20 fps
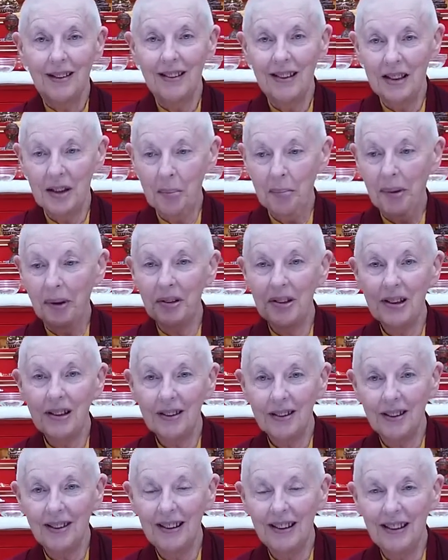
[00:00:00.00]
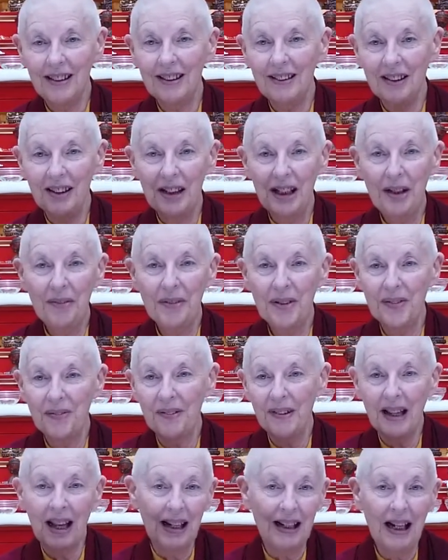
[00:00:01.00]
There's a body that lives
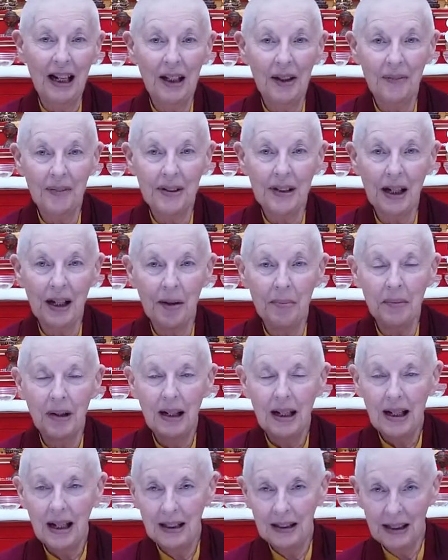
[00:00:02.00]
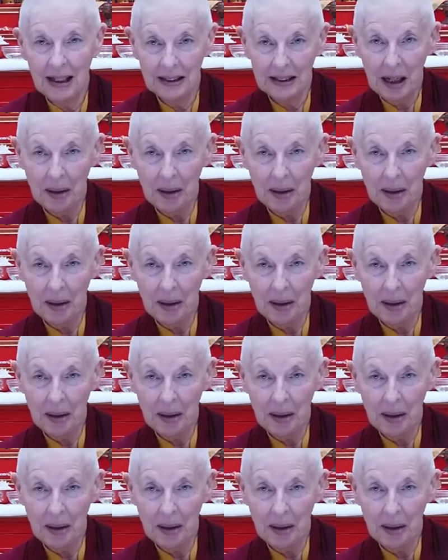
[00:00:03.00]
for that lifetime, and then